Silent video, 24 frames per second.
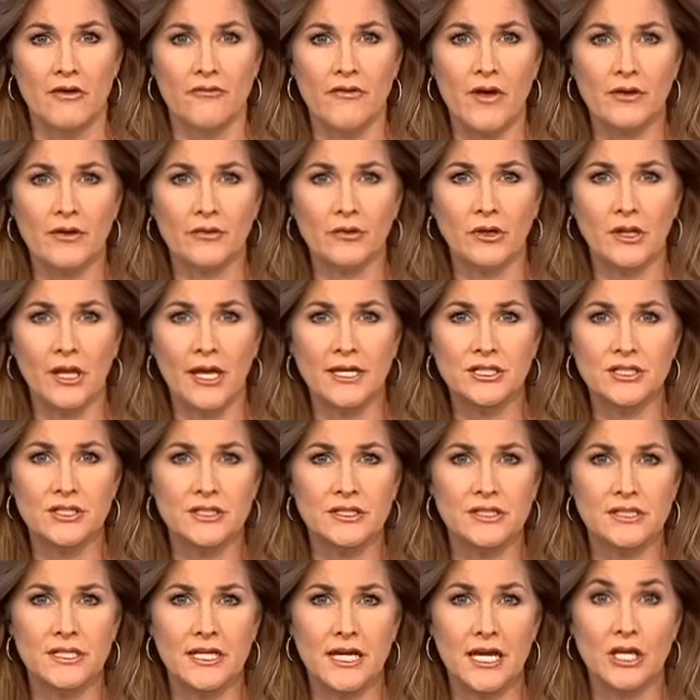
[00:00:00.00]
Federal
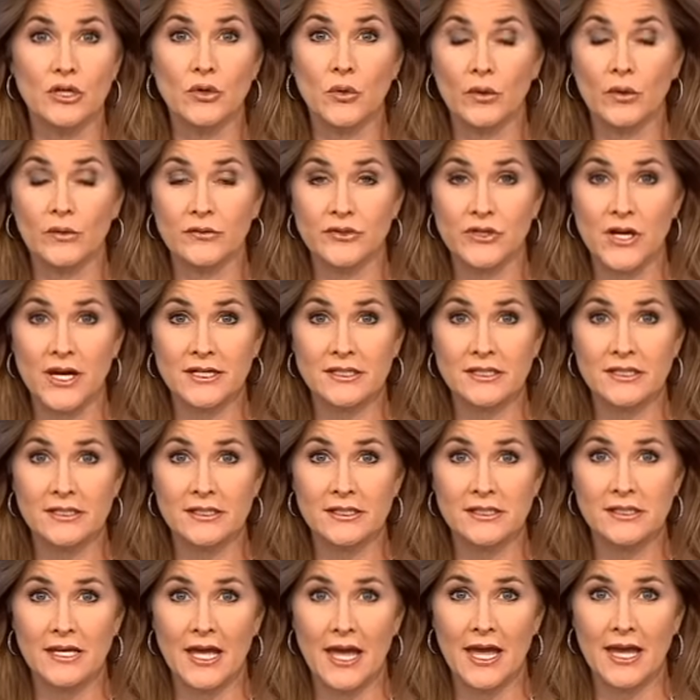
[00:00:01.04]
agents in North Texas
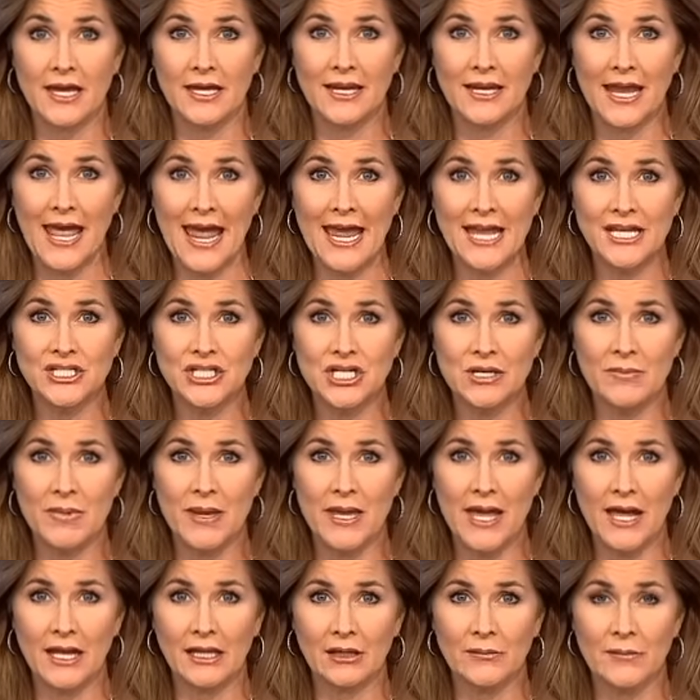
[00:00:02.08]
say an
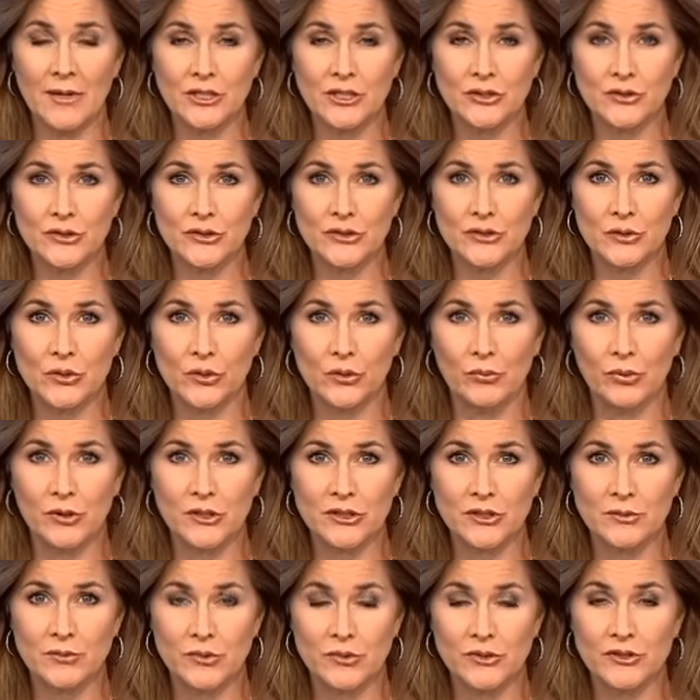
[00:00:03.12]
HEB elementary school
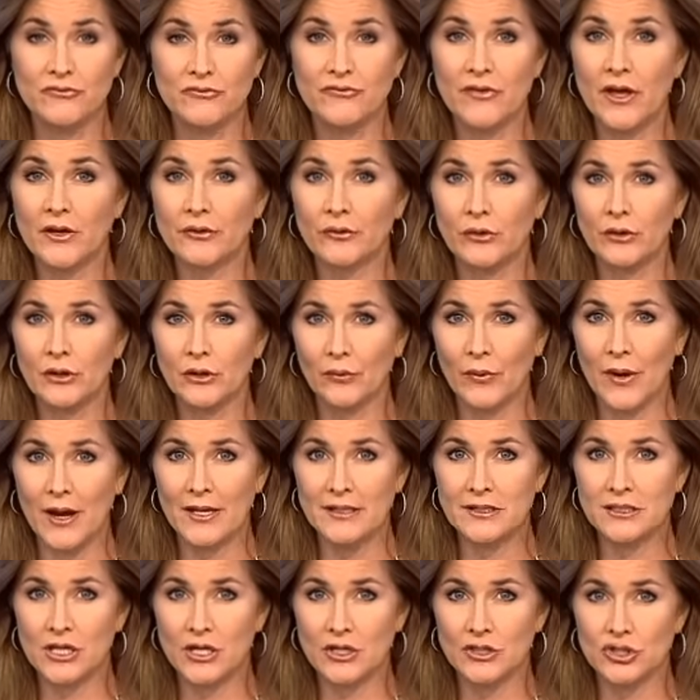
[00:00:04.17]
principal's federal
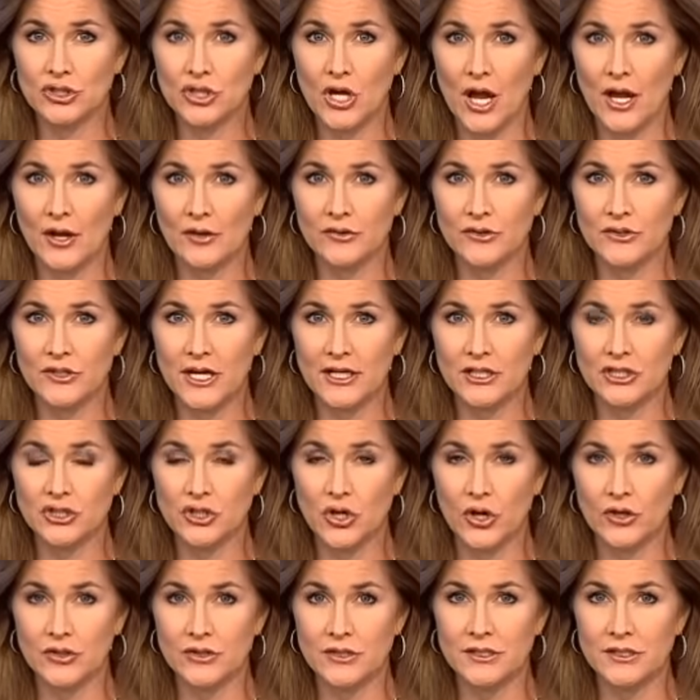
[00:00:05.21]
arrest on child sex
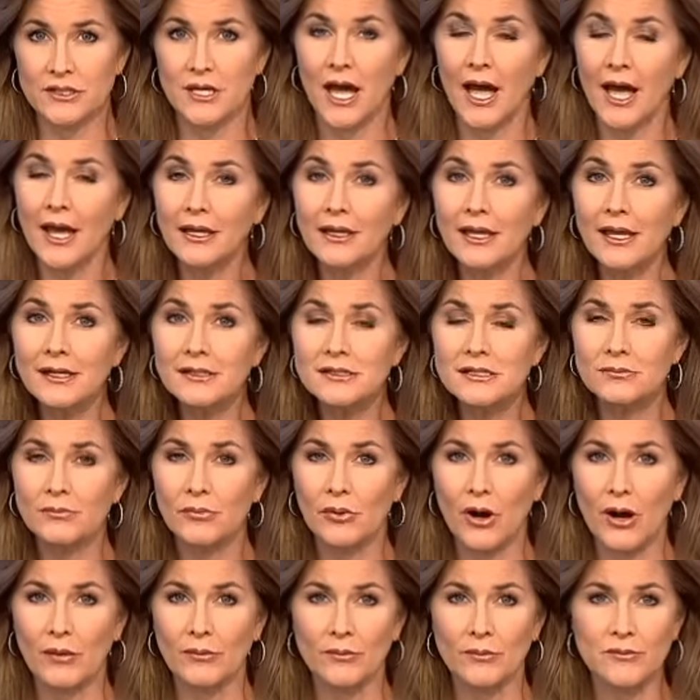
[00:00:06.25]
charges highlights a
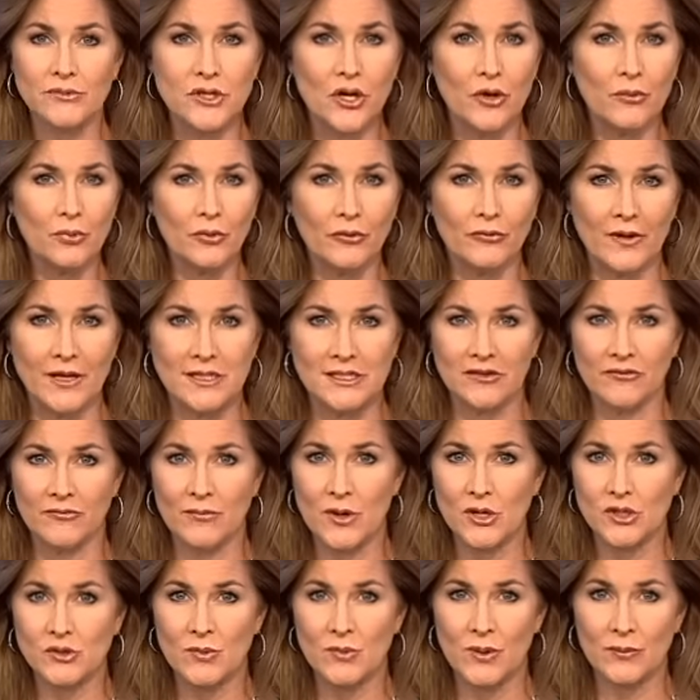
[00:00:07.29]
problem so pervasive
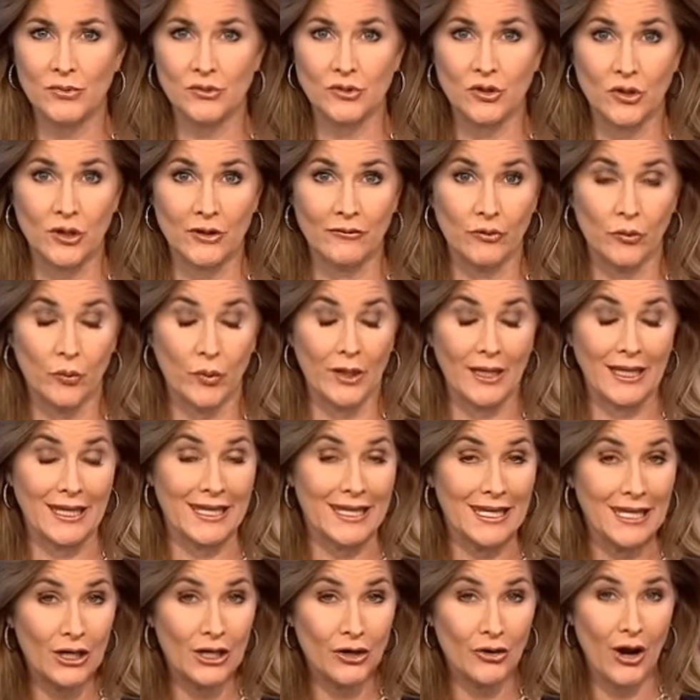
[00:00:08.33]
most people don't even want to
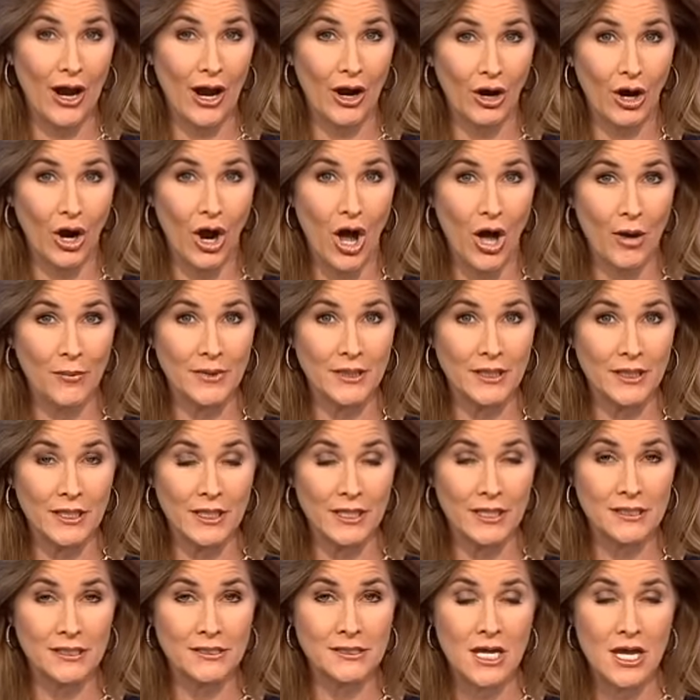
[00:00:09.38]
hear how common it
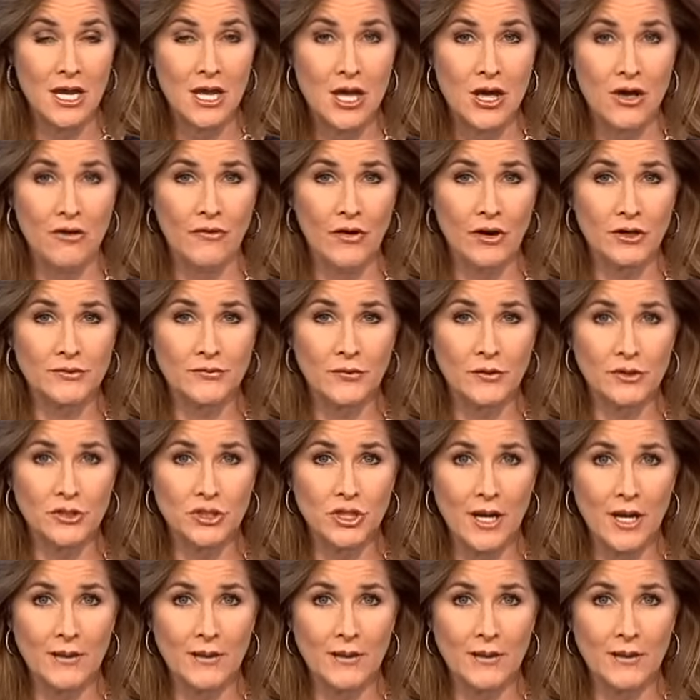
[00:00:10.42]
is. Fox 4's